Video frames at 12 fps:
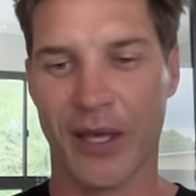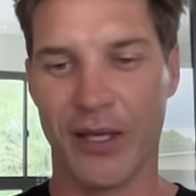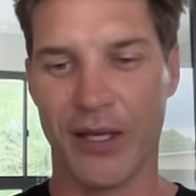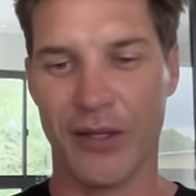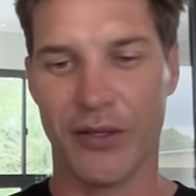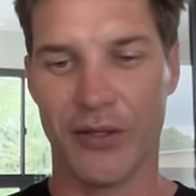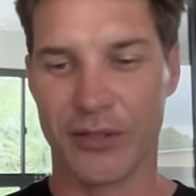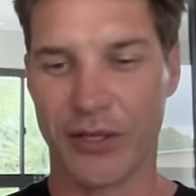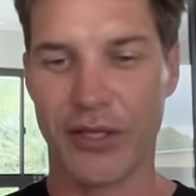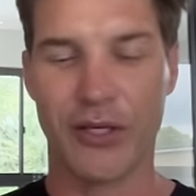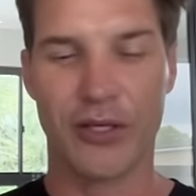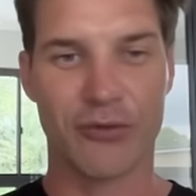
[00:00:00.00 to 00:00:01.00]
in those
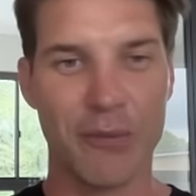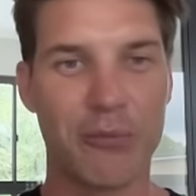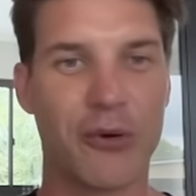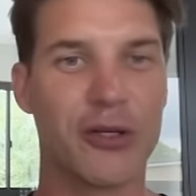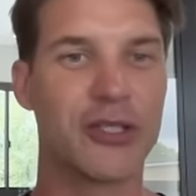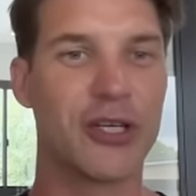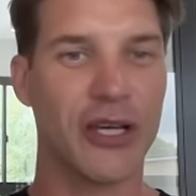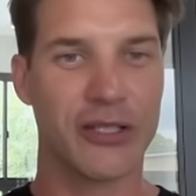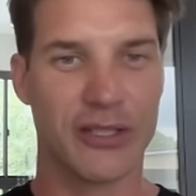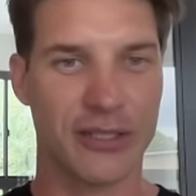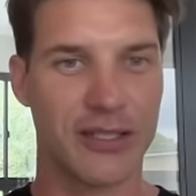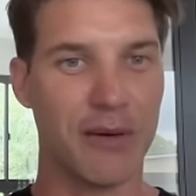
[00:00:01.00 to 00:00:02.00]
early years, Rat Boy
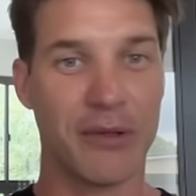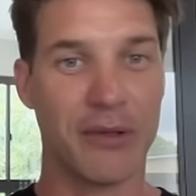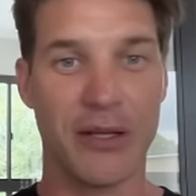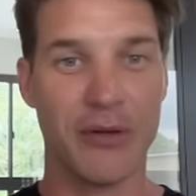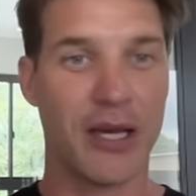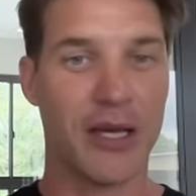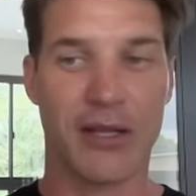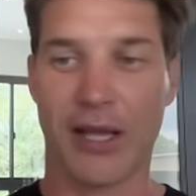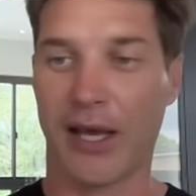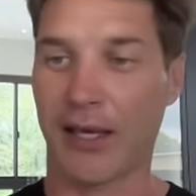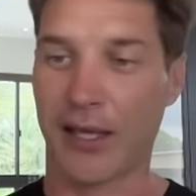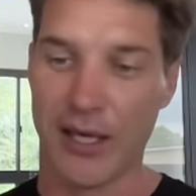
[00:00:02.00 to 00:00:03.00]
changed things up. And then you had
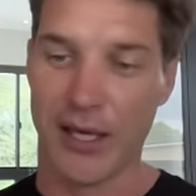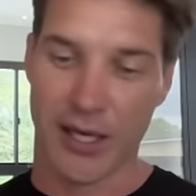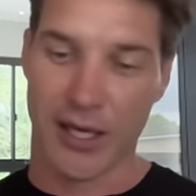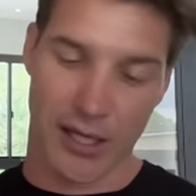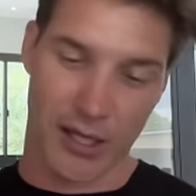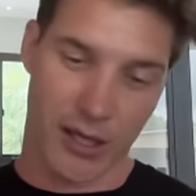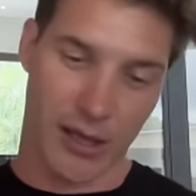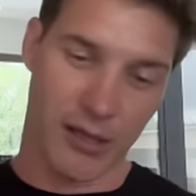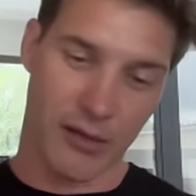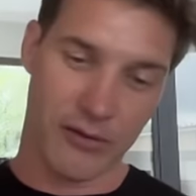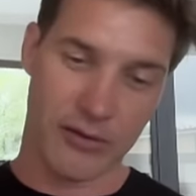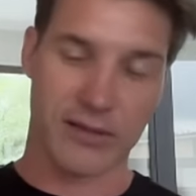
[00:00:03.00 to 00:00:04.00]
like
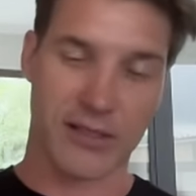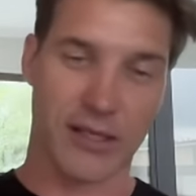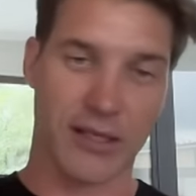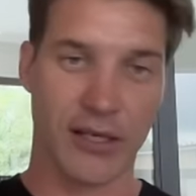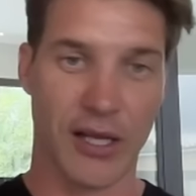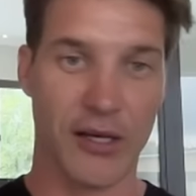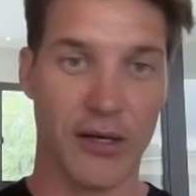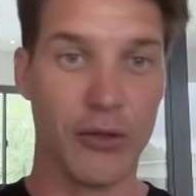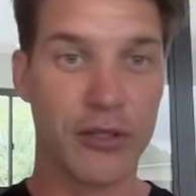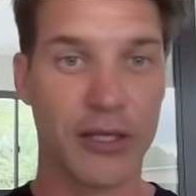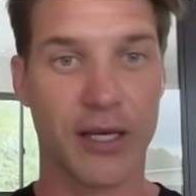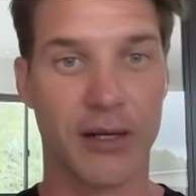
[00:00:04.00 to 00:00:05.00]
Loris and, and
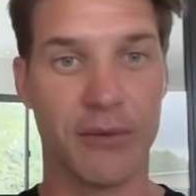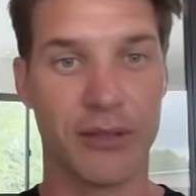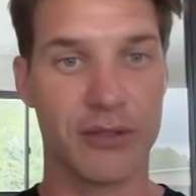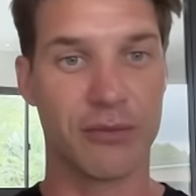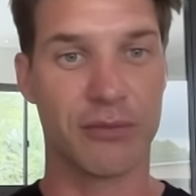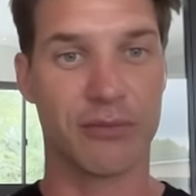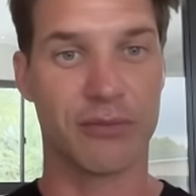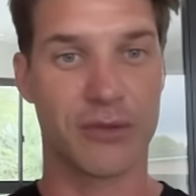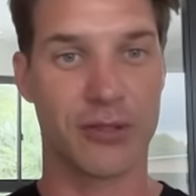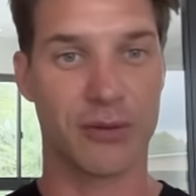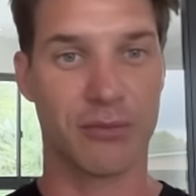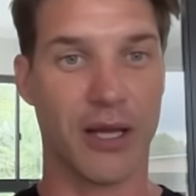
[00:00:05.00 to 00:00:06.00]
Luca come into
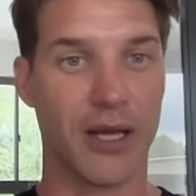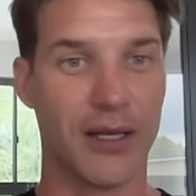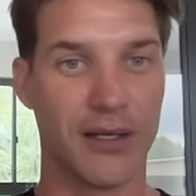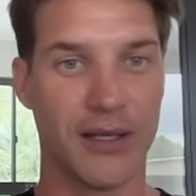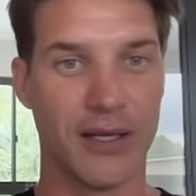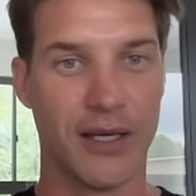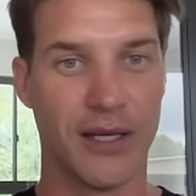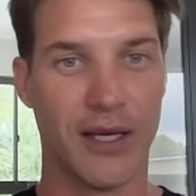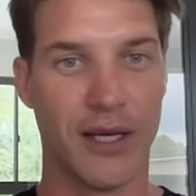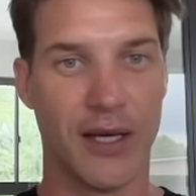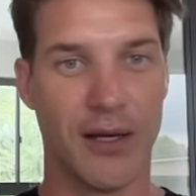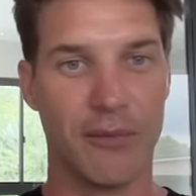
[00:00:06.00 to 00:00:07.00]
to play.
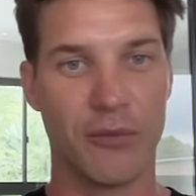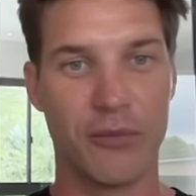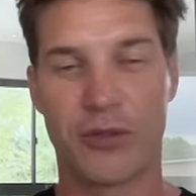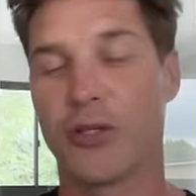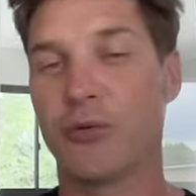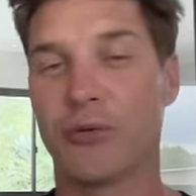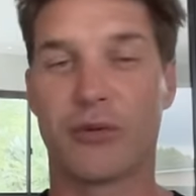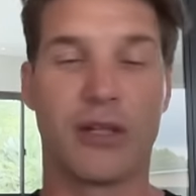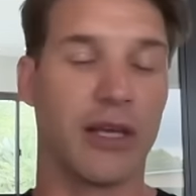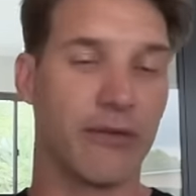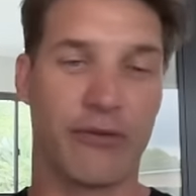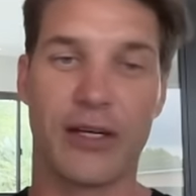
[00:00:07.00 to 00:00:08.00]
Um, two
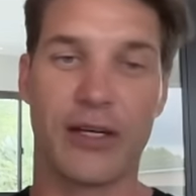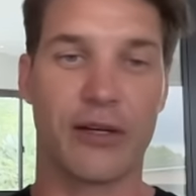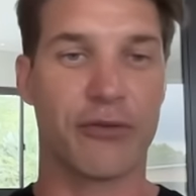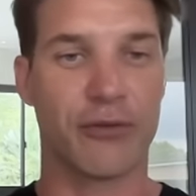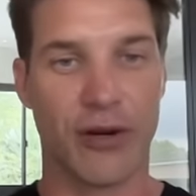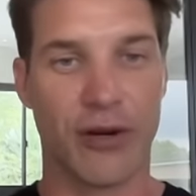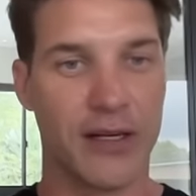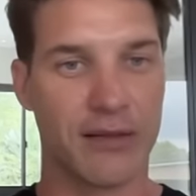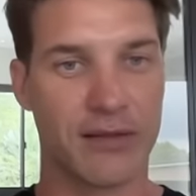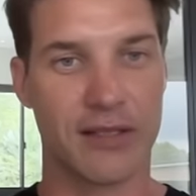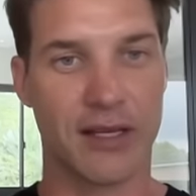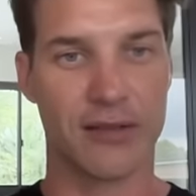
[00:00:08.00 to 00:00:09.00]
di- very different riding
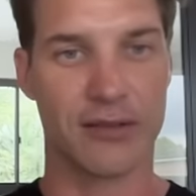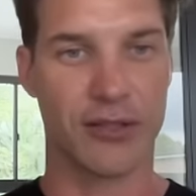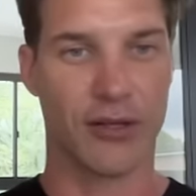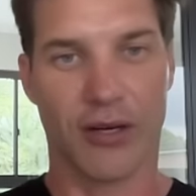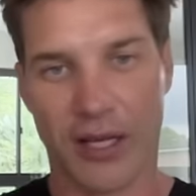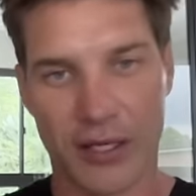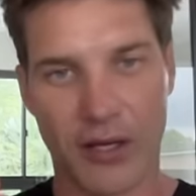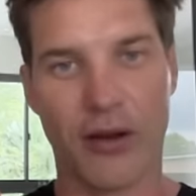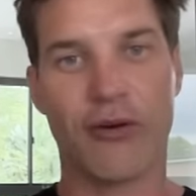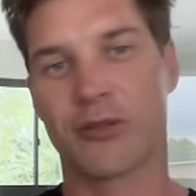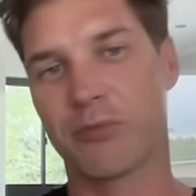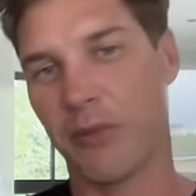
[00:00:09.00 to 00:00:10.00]
styles, you know, like
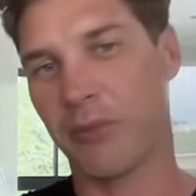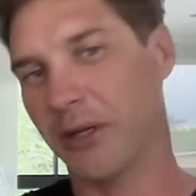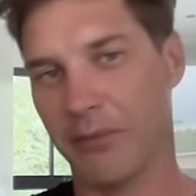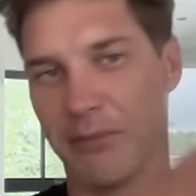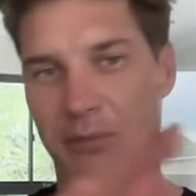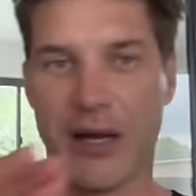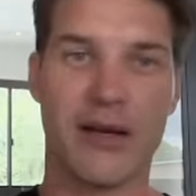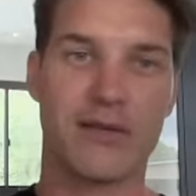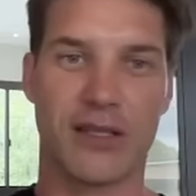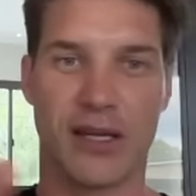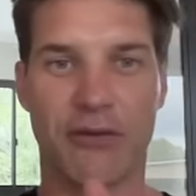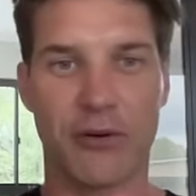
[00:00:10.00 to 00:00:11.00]
Loris popping and
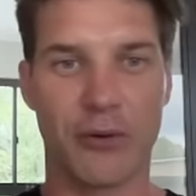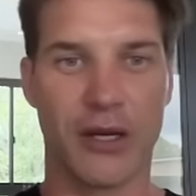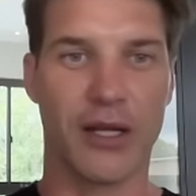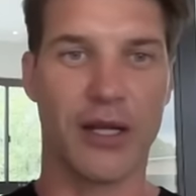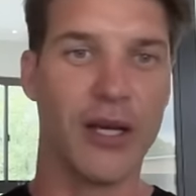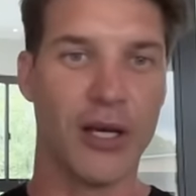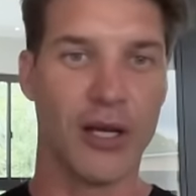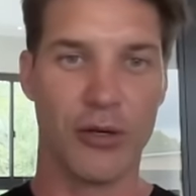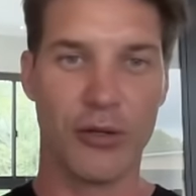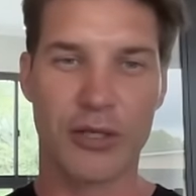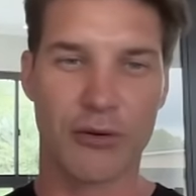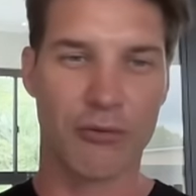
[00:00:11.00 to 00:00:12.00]
bouncing everywhere.
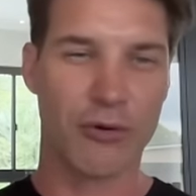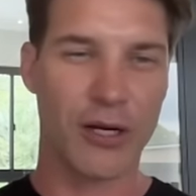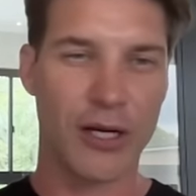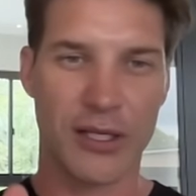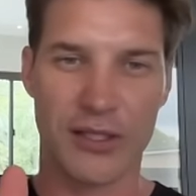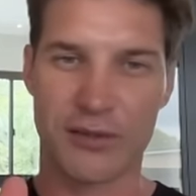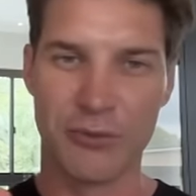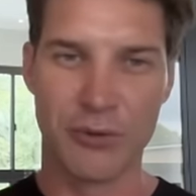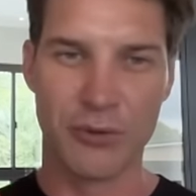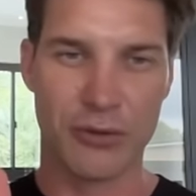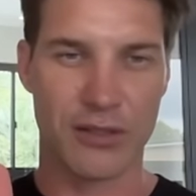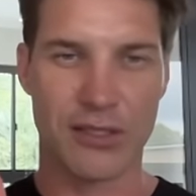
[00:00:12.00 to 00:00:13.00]
Luca really
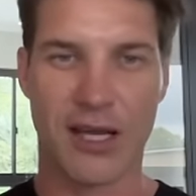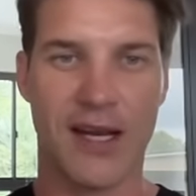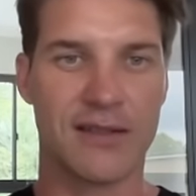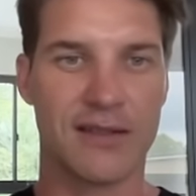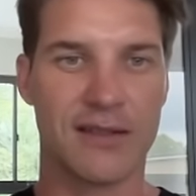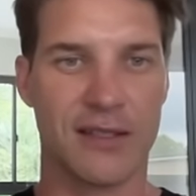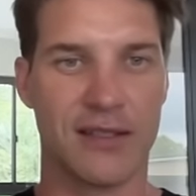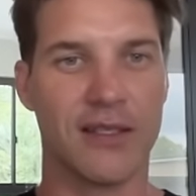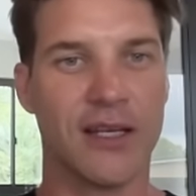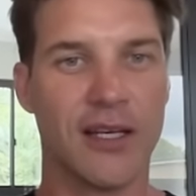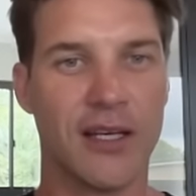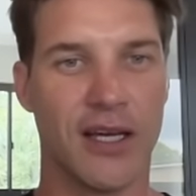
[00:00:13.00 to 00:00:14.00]
smooth and tight and,
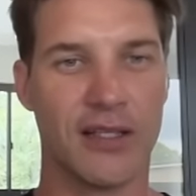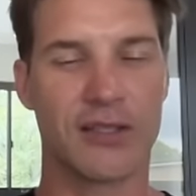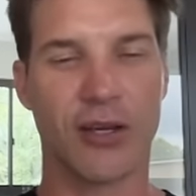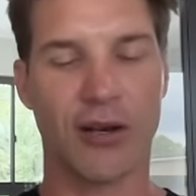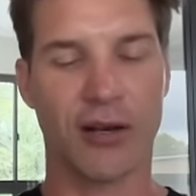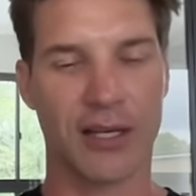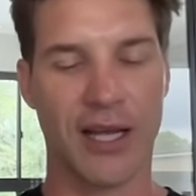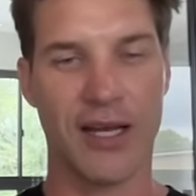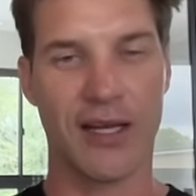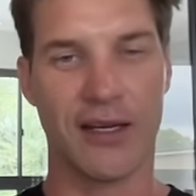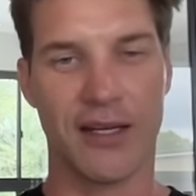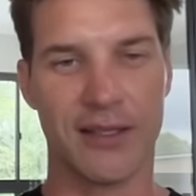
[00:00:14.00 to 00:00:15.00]
and solid
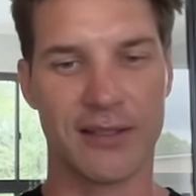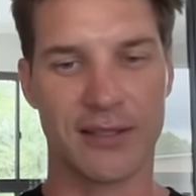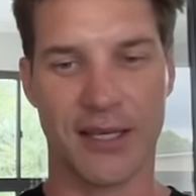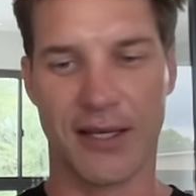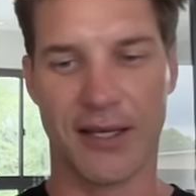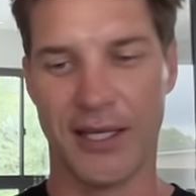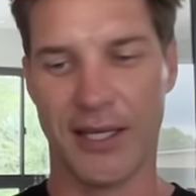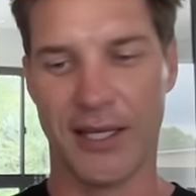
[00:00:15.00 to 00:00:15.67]
line. And, uh,